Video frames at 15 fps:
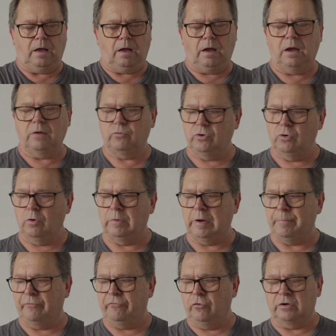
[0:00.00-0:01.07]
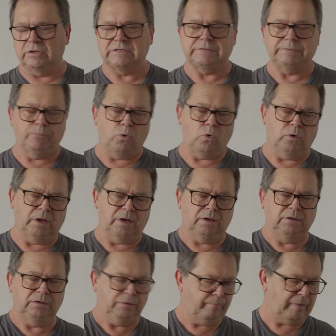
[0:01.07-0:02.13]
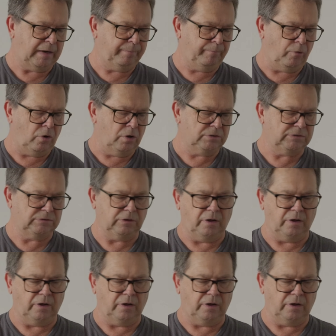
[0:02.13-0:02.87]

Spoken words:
I would normally prefer a smaller mat box,